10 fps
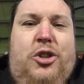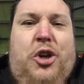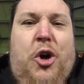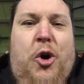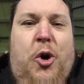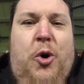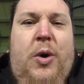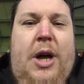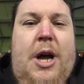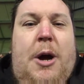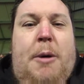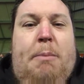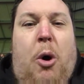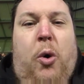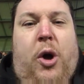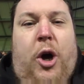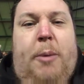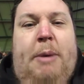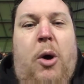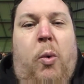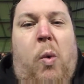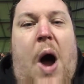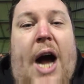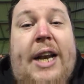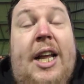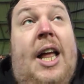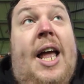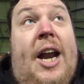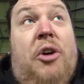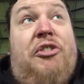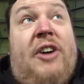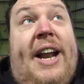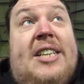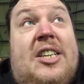Barnet 2, Morecambe 1. In all fairness,